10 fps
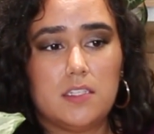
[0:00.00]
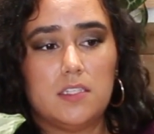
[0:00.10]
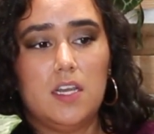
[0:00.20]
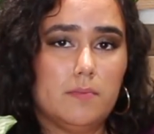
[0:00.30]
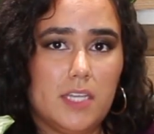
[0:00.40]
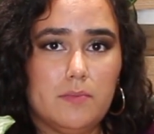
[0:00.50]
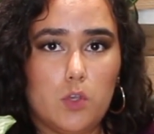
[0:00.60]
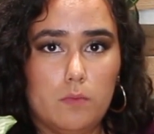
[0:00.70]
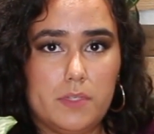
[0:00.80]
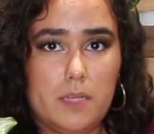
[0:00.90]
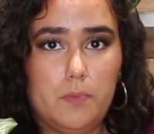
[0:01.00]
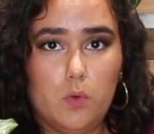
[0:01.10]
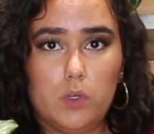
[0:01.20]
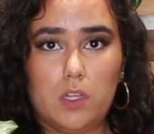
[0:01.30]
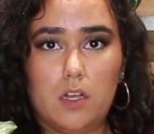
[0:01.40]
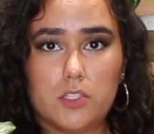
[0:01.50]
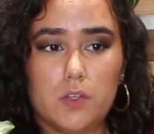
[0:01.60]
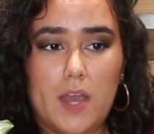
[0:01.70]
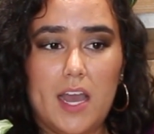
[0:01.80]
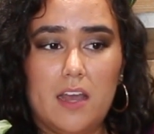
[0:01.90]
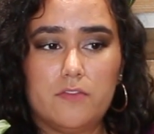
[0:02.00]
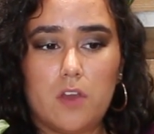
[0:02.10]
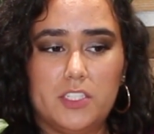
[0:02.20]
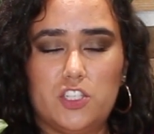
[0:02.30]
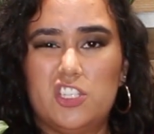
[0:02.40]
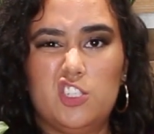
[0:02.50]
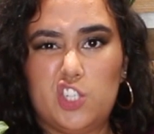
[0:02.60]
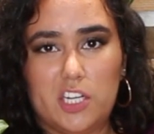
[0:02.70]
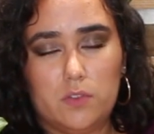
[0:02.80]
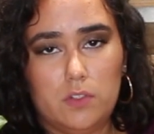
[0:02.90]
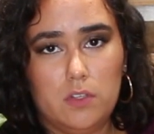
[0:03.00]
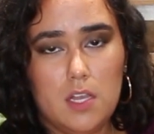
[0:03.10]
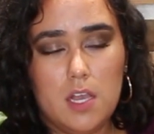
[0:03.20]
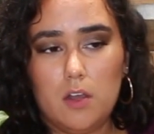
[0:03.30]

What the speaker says: Sometimes Home Depot will also have, but just in general,